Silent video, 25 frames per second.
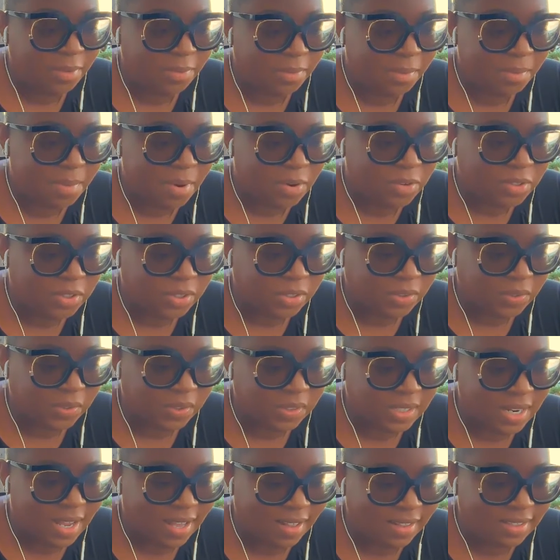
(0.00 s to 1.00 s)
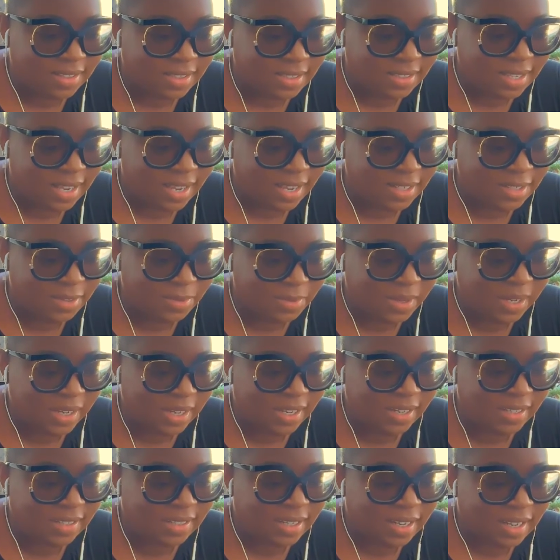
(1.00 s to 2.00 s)
emotional intelligence. Hey,
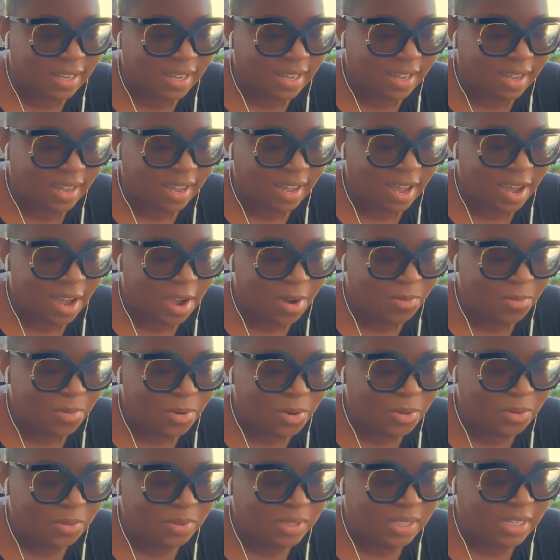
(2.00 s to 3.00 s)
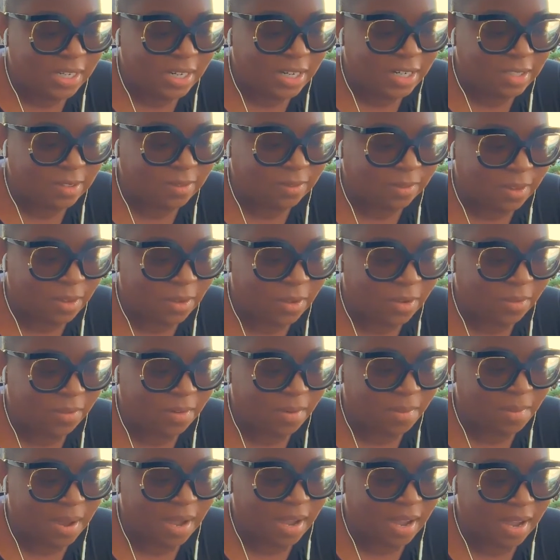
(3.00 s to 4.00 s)
Dwayne. Woo, tears flowing
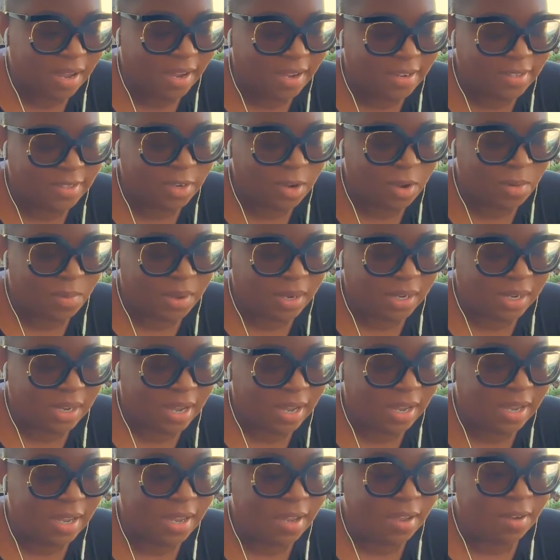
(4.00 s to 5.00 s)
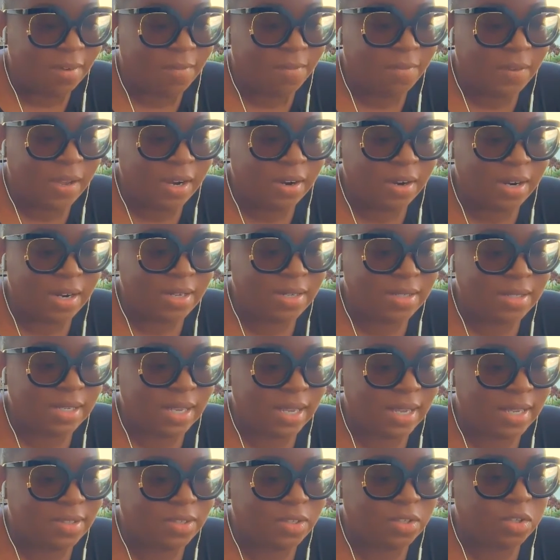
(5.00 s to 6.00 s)
from my eyes. Oh my God. Fear,
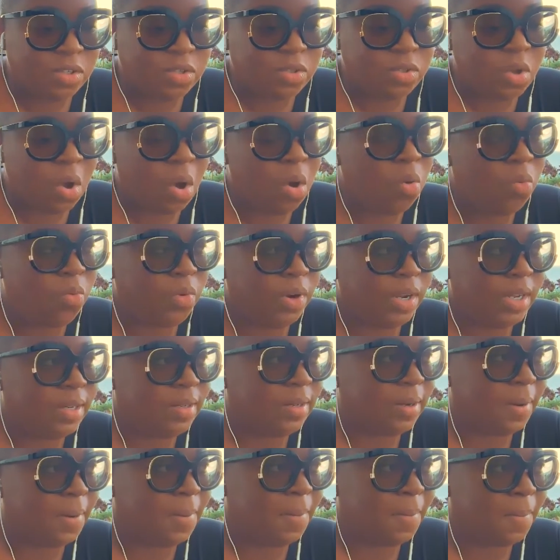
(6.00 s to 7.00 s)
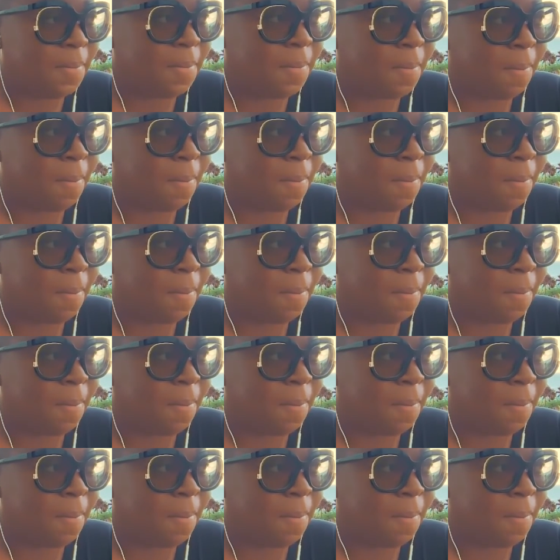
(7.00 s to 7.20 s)
it's so real.